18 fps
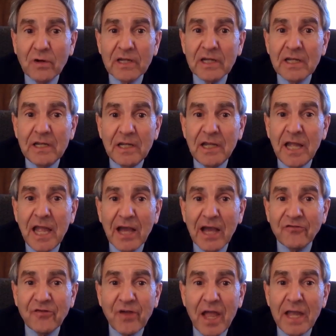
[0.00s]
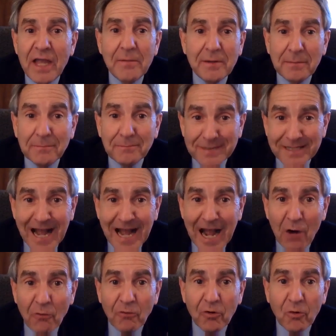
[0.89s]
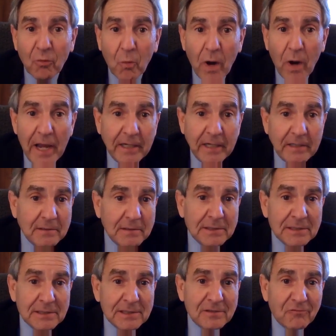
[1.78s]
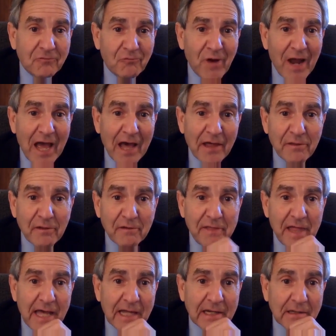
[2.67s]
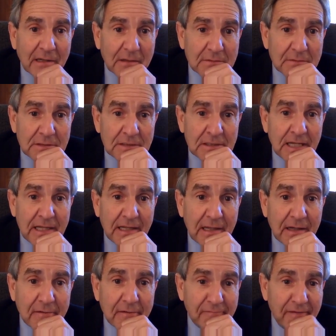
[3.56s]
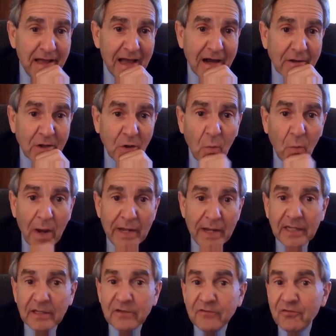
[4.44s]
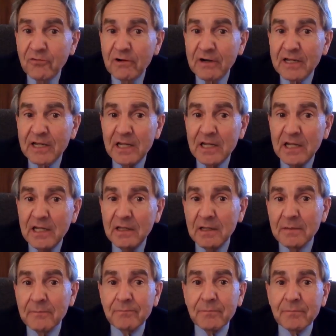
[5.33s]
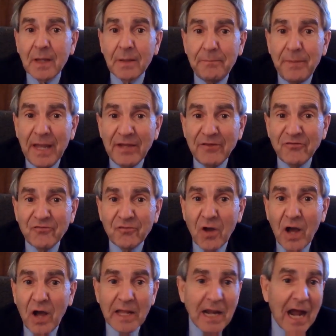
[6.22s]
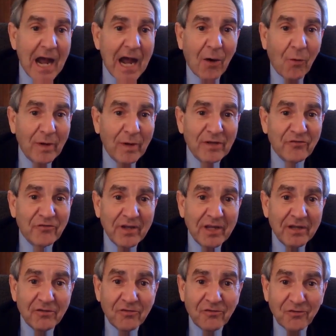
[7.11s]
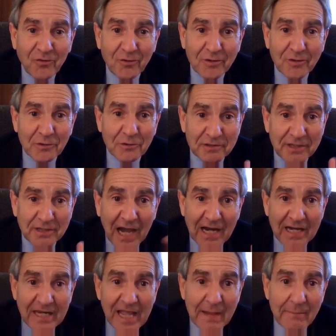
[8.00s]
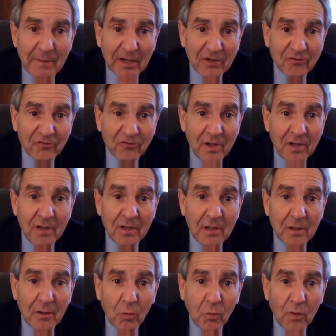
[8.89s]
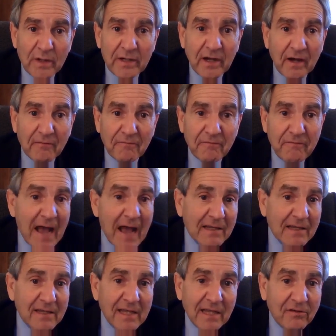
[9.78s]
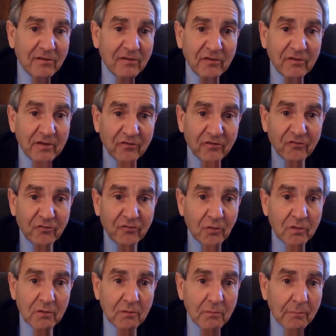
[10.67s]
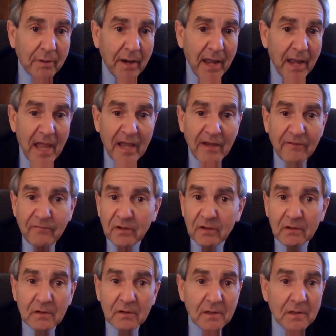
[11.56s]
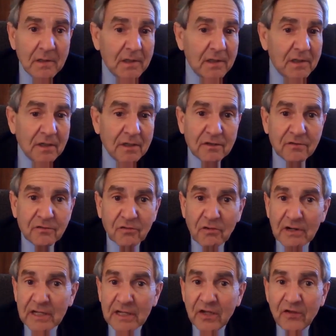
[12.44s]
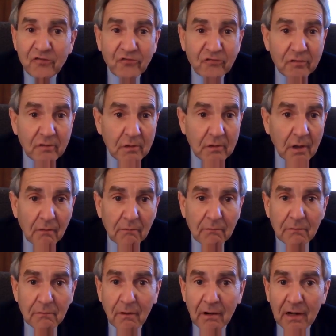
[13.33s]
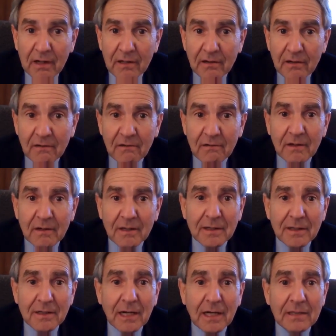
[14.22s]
Turkey as a counterweight rather than evaluating Turkey based on how its internal dynamics would affect its external behavior. Turkey's no longer